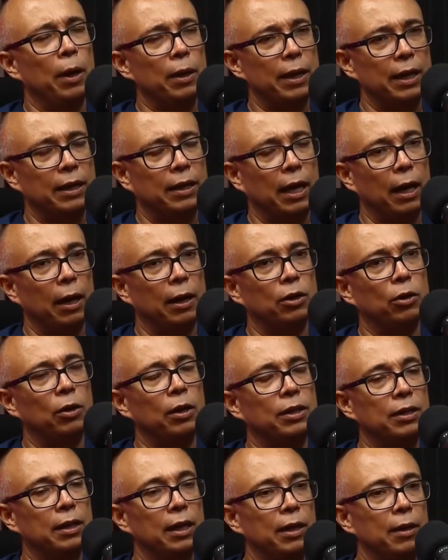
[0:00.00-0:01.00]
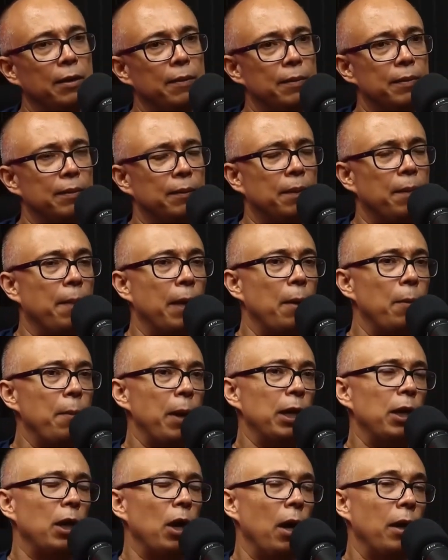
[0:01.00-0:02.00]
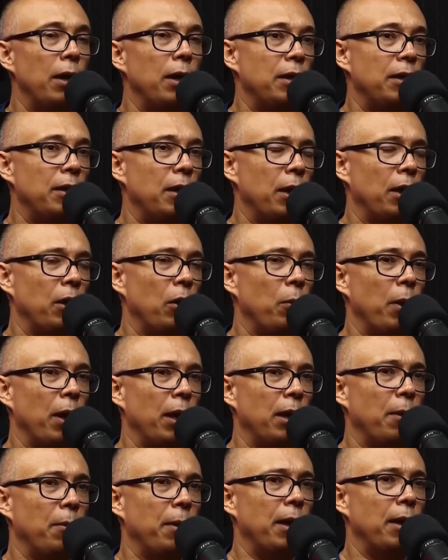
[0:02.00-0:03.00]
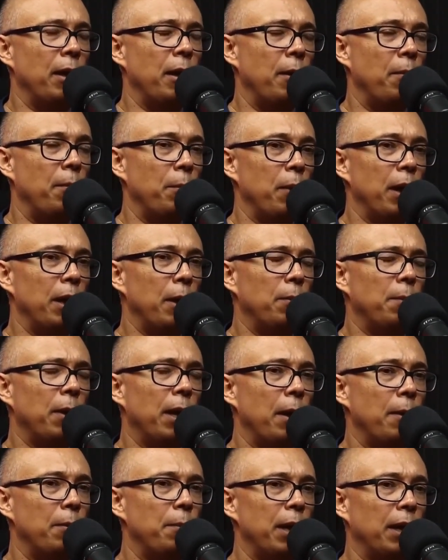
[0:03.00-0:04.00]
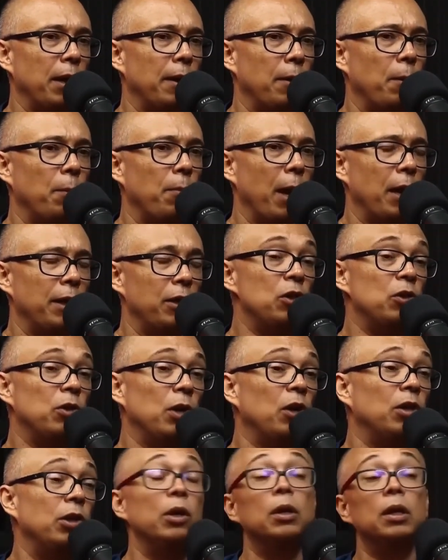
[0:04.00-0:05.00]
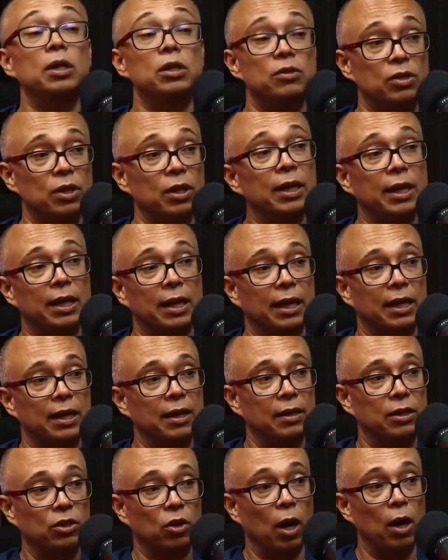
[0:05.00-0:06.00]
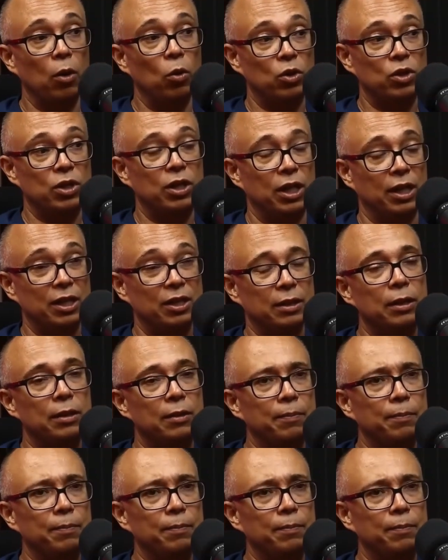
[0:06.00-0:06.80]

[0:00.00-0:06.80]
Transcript: characteristic. And my carcass, the little Markimenia, mine. My structure is very lean, so I would need